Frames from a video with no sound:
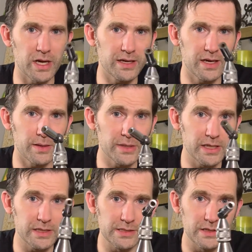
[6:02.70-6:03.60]

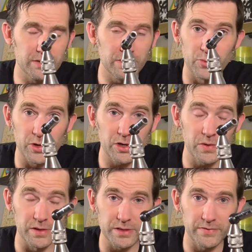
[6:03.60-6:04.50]
Watanabe is the
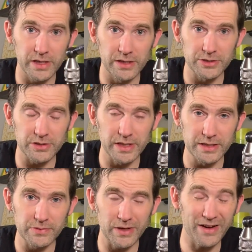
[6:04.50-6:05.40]
workhorse of the industry.
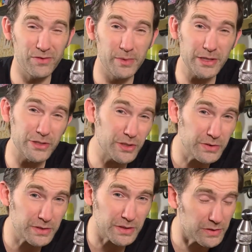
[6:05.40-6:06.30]
It's what everybody
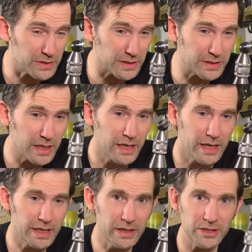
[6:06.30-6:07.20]
uses,
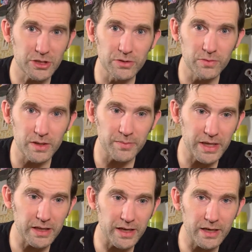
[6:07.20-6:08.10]
unless you want to
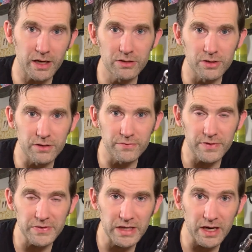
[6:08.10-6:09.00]
pay like
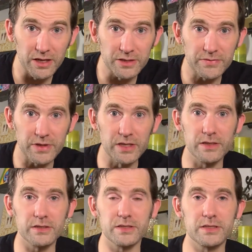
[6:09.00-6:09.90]
$150
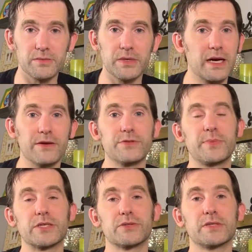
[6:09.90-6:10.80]
for some kind of
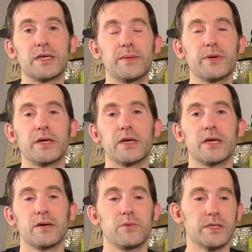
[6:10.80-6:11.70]
special tip,
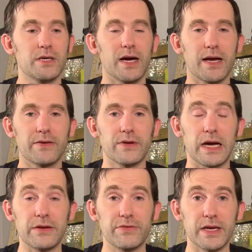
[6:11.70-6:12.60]
which
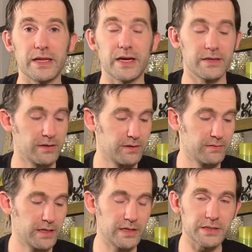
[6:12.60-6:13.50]
I find that
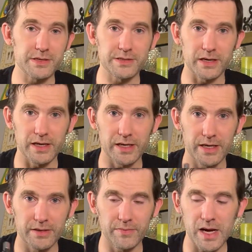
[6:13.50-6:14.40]
unnecessary.
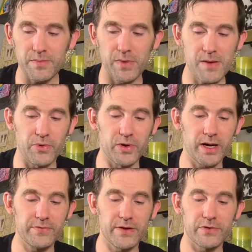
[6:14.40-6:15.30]
At my point,
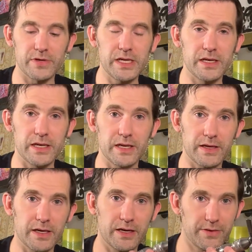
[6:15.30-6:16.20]
I've never needed
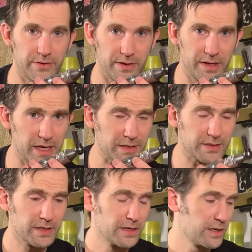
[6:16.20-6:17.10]
anything other than this.